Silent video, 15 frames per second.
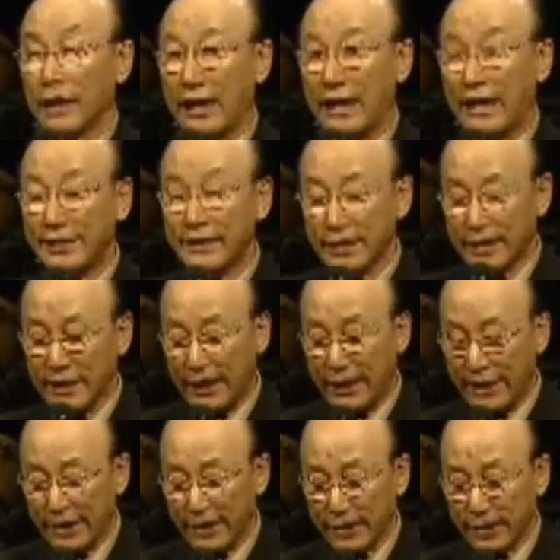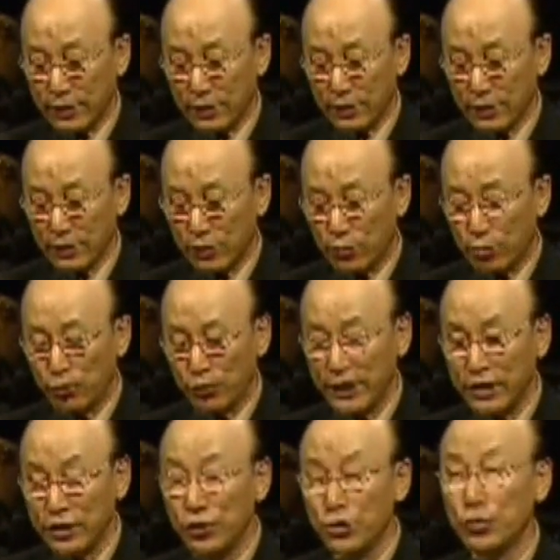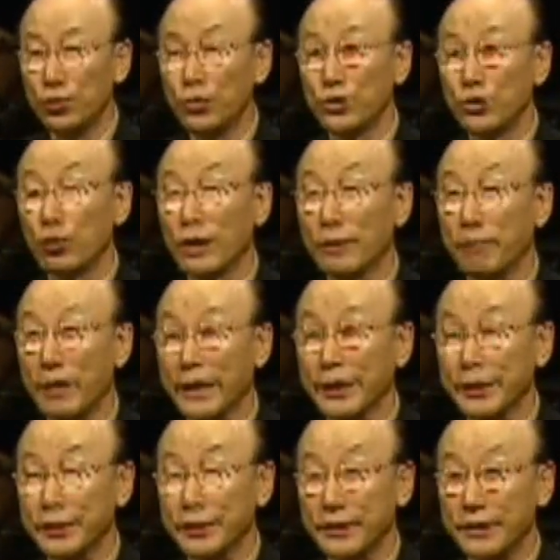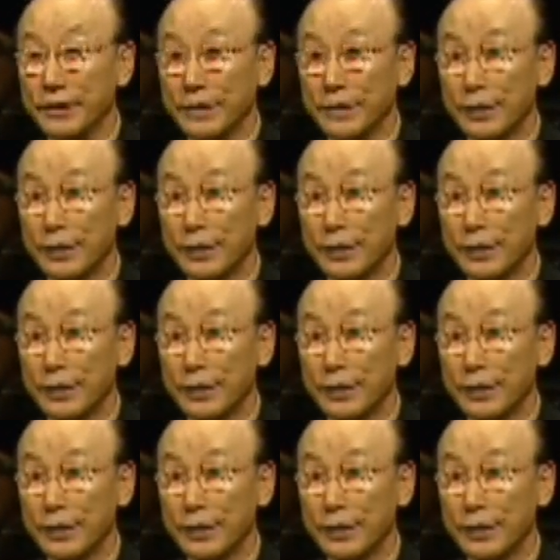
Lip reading: ask God to renew your mind